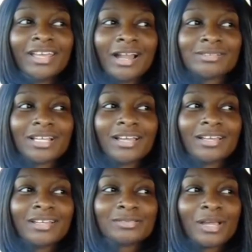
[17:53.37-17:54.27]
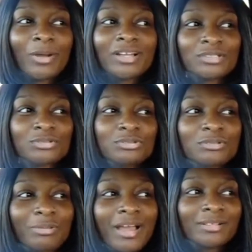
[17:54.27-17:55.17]
And I was like, he was like, why don't you
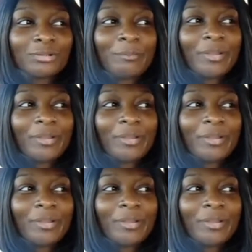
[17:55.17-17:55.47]
use the bathroom?